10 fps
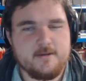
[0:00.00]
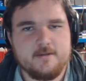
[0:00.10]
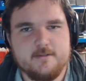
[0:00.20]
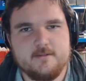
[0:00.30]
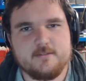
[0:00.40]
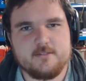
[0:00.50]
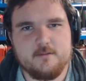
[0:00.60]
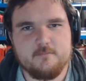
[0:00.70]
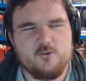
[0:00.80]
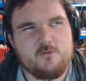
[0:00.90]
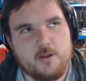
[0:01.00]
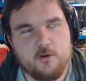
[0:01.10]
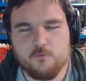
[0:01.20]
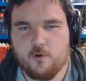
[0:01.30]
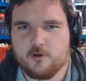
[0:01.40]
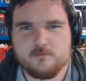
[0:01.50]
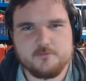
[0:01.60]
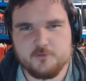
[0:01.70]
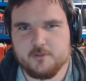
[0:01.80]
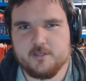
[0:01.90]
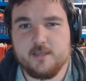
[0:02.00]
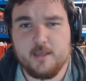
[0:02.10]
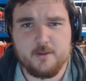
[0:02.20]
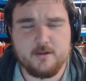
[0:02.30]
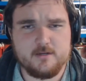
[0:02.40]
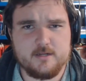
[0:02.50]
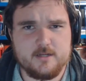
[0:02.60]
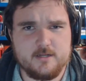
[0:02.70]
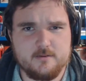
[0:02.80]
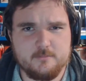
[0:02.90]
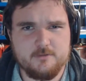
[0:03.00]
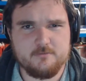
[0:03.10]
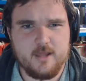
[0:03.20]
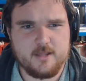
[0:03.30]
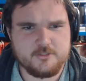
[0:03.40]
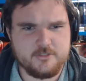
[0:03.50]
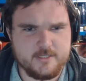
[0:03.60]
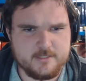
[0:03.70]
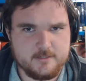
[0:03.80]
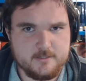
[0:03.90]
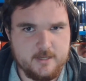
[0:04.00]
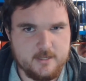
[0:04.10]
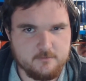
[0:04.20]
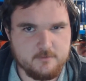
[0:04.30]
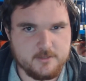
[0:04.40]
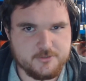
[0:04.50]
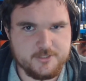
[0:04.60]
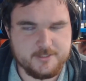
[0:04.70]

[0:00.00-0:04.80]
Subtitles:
that's all metal rock sort of thing. Came out, I believe, last year, end of last year.